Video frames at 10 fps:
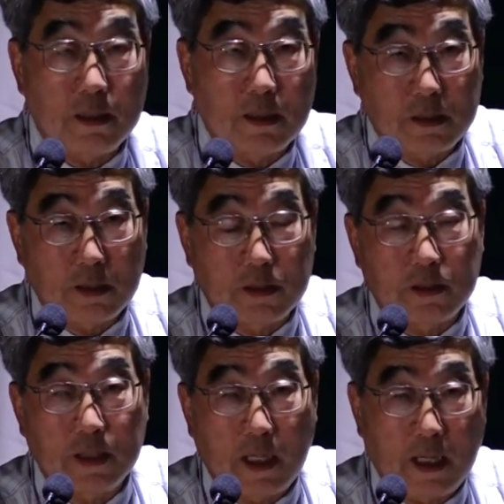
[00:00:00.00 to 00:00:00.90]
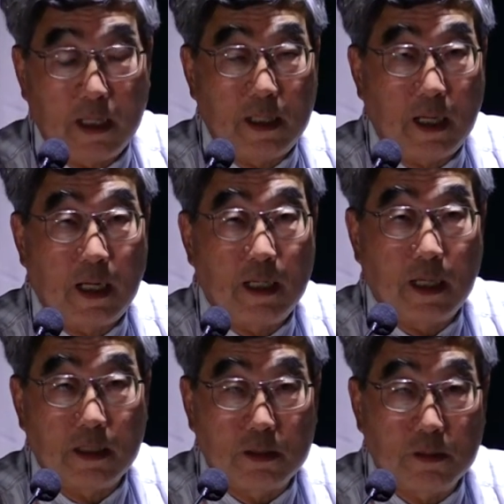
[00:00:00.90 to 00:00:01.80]
so today I
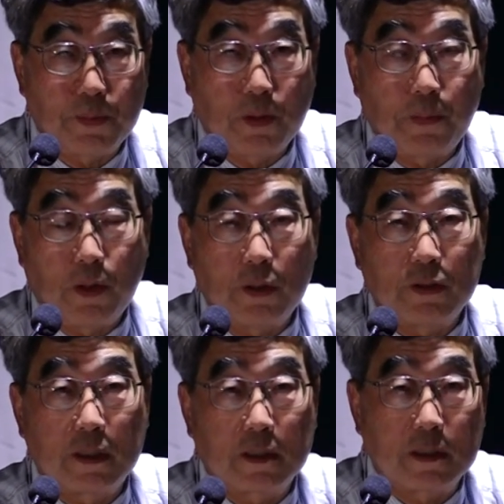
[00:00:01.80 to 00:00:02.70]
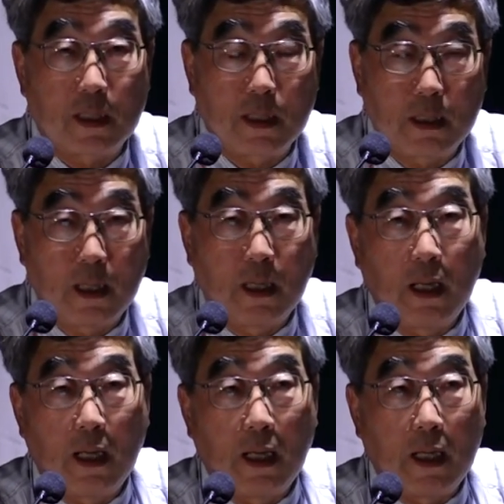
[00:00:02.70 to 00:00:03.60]
like to propose that
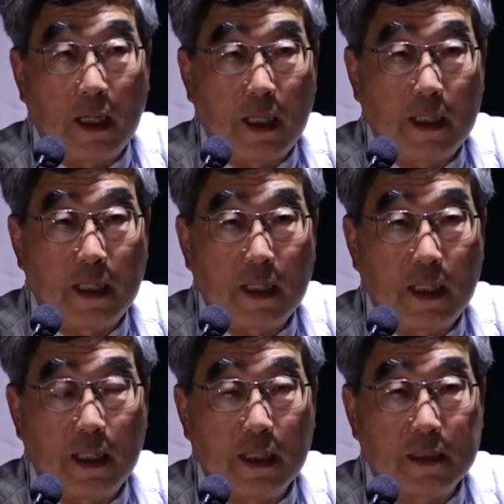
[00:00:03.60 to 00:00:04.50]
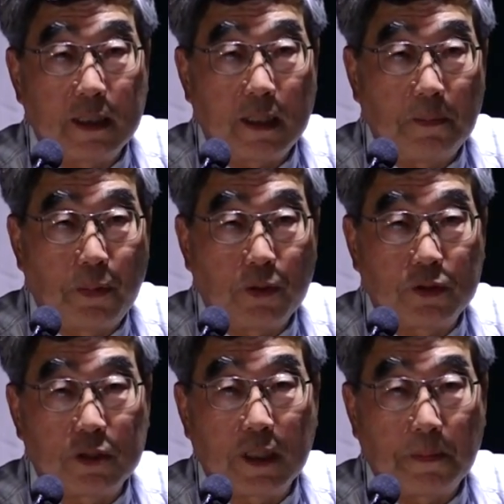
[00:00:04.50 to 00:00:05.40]
India energy import
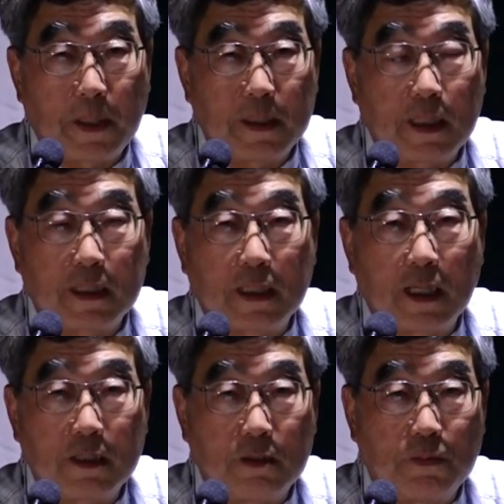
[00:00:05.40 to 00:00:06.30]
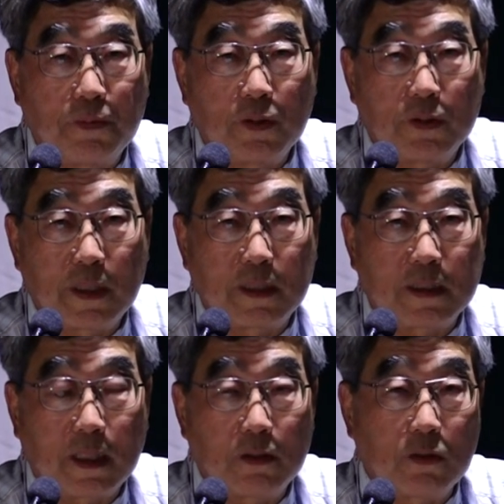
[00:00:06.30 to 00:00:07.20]
to Japan, that kind of project,
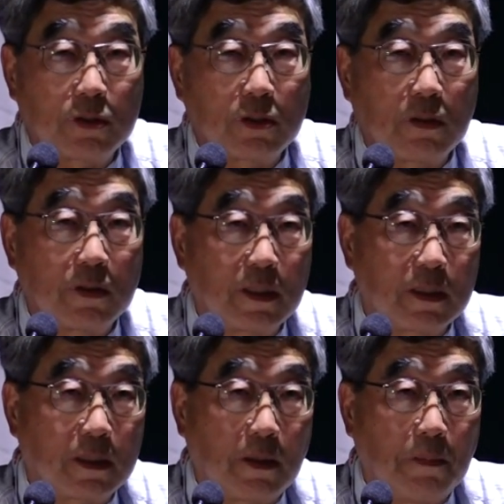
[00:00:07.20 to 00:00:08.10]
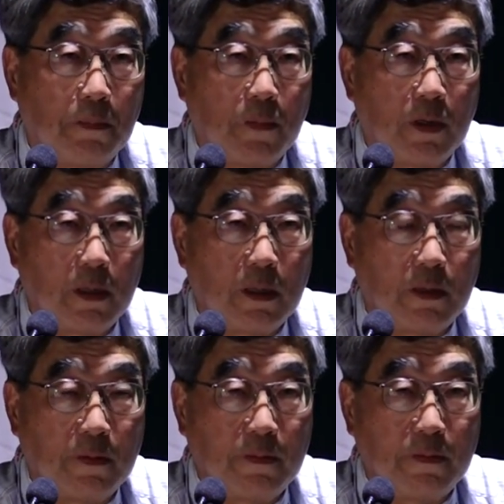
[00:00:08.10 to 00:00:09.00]
and also that
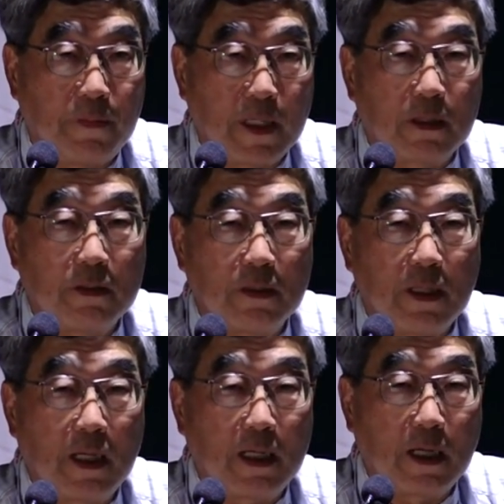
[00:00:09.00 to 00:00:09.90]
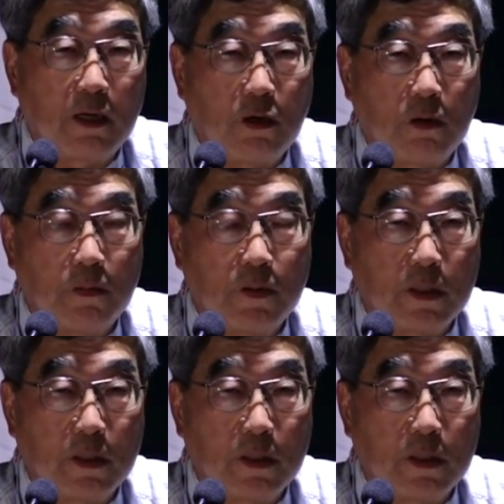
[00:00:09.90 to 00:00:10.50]
big area of